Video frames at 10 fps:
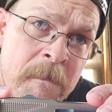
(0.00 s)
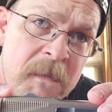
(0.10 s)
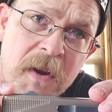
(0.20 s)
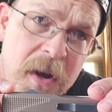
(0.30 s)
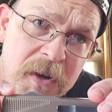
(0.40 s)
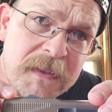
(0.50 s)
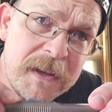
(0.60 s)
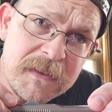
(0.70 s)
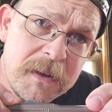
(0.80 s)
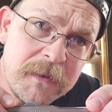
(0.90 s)
You know how good
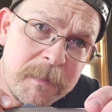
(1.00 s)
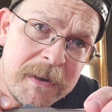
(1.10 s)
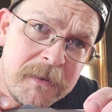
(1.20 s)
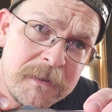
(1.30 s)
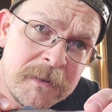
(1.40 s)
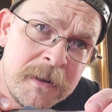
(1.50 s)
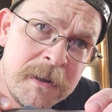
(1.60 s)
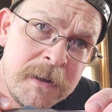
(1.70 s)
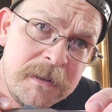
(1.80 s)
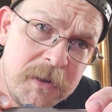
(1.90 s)
that stuff smells?
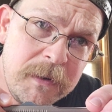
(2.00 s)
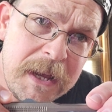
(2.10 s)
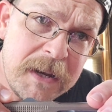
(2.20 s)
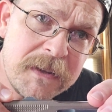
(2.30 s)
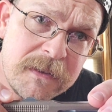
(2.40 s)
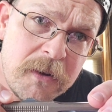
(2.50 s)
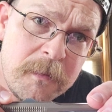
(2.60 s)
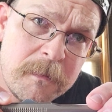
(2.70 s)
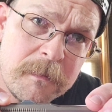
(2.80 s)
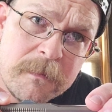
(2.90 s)
Duke Cannon
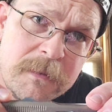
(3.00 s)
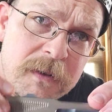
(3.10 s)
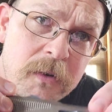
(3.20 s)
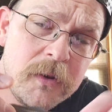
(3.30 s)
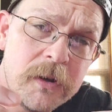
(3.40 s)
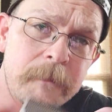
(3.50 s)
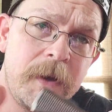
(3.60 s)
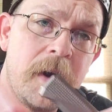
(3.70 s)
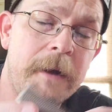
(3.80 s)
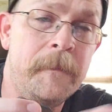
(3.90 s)
soap? So good.
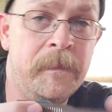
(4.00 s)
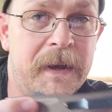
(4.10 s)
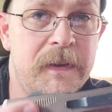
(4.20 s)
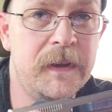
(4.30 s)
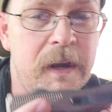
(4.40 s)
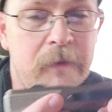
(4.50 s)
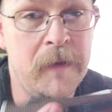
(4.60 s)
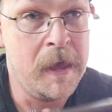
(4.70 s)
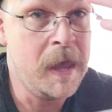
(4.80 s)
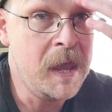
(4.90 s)
All right, back to the knife.
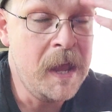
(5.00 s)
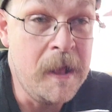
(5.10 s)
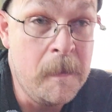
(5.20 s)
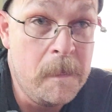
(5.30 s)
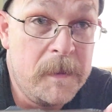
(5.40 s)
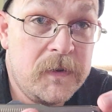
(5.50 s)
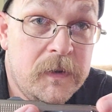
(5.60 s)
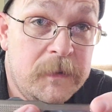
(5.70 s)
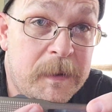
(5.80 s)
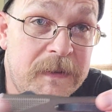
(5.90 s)
These are
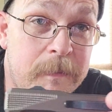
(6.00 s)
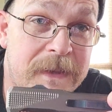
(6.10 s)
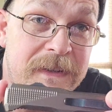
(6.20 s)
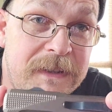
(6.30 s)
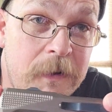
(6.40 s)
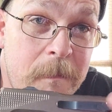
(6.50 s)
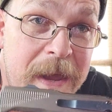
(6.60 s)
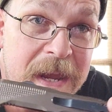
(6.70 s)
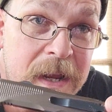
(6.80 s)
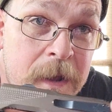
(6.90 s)
expensive, but they still
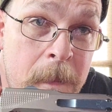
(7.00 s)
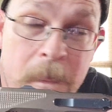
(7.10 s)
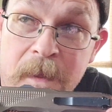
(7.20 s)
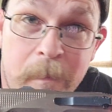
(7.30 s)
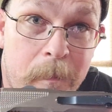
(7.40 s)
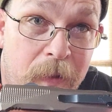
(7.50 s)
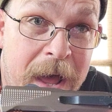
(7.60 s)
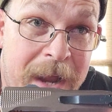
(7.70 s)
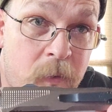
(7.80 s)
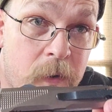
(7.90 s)
make the
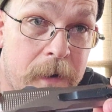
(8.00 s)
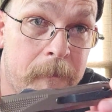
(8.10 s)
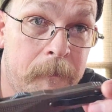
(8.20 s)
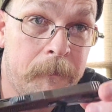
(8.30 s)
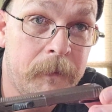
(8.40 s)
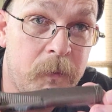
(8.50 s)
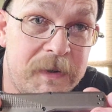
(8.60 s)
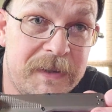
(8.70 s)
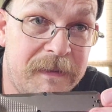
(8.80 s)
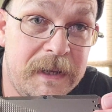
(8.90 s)
black one,
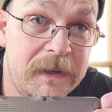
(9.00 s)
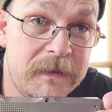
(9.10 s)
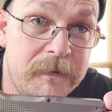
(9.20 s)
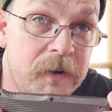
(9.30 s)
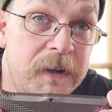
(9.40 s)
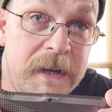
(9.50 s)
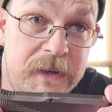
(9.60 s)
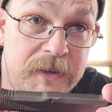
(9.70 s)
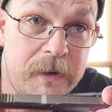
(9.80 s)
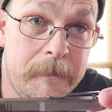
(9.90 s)
which I think is very
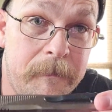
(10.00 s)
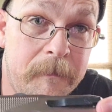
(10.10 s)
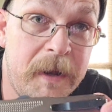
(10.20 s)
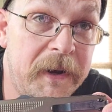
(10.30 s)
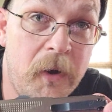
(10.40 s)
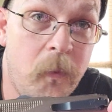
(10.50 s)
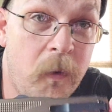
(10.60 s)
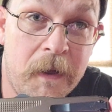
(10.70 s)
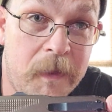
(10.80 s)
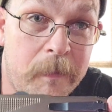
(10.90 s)
ninja, but I don't
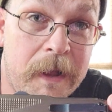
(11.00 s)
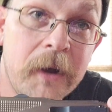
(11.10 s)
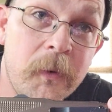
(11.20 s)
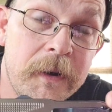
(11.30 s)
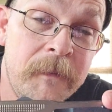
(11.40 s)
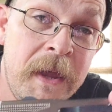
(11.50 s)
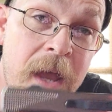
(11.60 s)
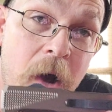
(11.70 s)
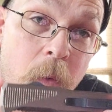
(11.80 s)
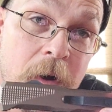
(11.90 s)
want the black one.
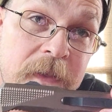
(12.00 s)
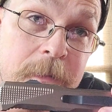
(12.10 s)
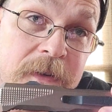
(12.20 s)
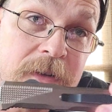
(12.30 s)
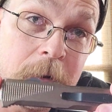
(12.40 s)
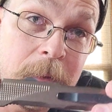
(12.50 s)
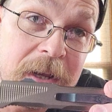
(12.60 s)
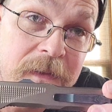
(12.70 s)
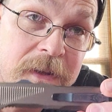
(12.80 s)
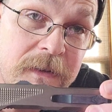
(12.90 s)
I want them to start
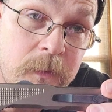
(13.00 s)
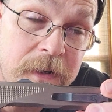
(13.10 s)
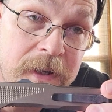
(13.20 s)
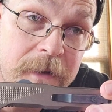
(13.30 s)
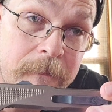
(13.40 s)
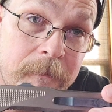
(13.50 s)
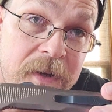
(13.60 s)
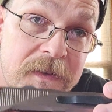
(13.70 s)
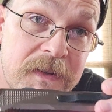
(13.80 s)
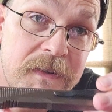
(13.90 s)
making this one again
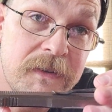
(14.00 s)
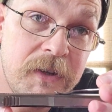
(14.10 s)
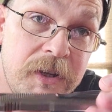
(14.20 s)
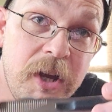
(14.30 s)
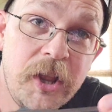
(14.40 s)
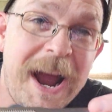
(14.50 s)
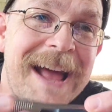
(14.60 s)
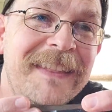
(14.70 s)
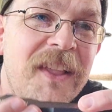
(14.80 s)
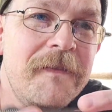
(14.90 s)
because this is a good color.
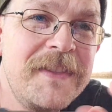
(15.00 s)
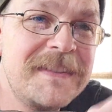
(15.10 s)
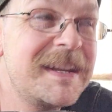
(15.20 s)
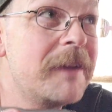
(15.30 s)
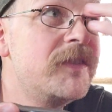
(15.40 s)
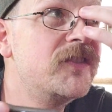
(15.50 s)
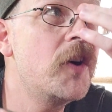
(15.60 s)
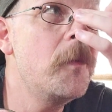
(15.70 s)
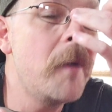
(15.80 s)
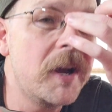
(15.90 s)
I love this knife
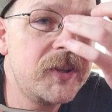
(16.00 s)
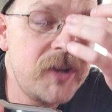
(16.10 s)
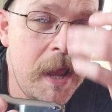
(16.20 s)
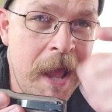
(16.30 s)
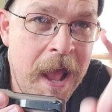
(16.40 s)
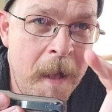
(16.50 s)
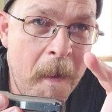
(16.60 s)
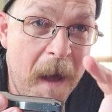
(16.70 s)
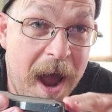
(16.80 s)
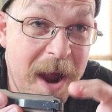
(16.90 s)
so much,
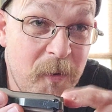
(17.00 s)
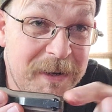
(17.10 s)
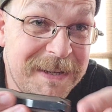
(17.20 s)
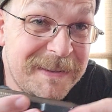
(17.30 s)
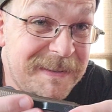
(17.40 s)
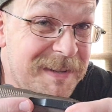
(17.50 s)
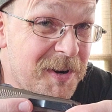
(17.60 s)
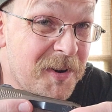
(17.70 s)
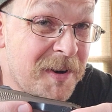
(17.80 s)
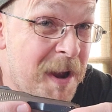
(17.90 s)
I would
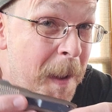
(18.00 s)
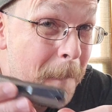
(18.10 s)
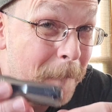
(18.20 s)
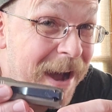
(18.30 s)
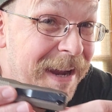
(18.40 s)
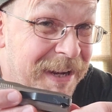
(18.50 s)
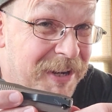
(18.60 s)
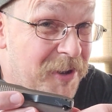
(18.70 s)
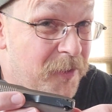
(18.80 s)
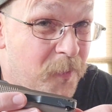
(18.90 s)
consider buying
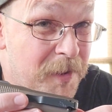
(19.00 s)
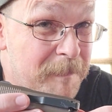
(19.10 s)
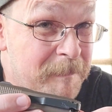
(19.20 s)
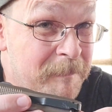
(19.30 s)
another one.